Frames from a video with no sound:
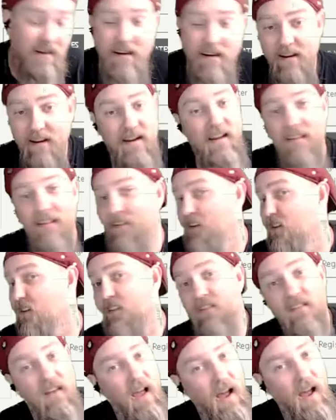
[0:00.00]
Yeah, and there's
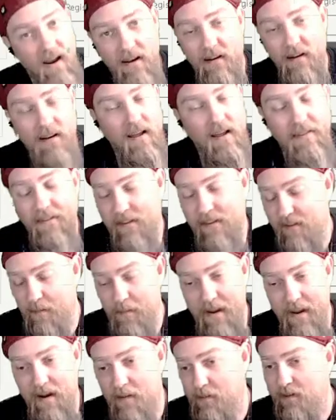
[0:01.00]
not a lot that's a
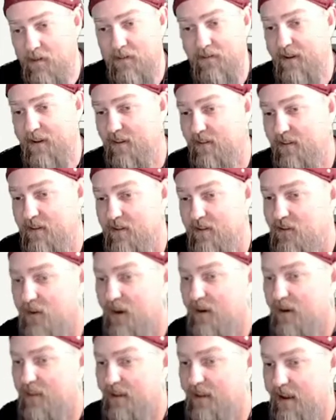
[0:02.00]
bannable offense at
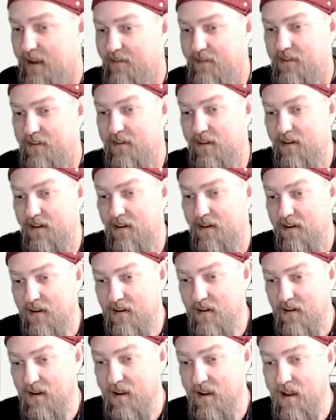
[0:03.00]
Shroud of the Avatar.
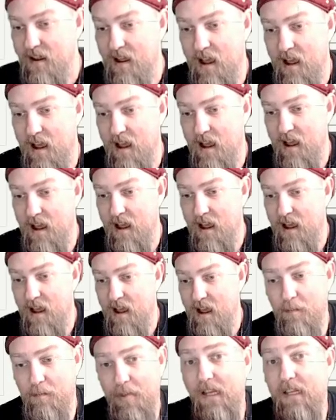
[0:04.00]

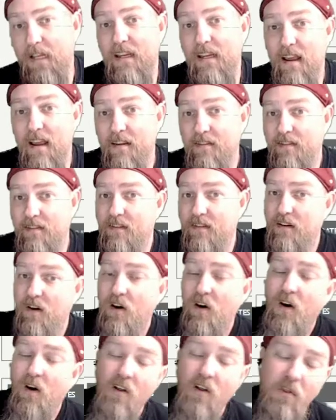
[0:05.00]
But yes,
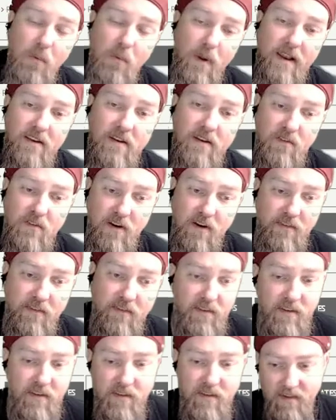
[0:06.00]
all the way to
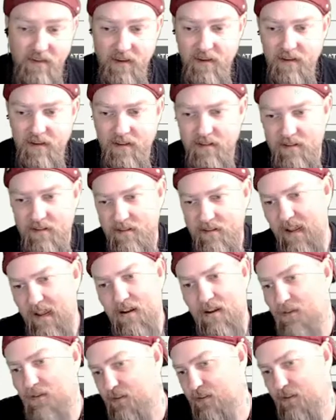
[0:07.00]
services,
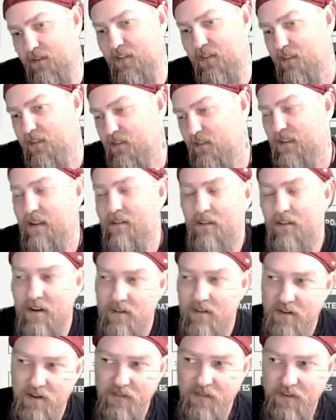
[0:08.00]
deco services, leveling
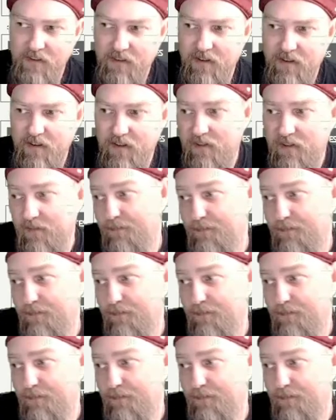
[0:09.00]
services.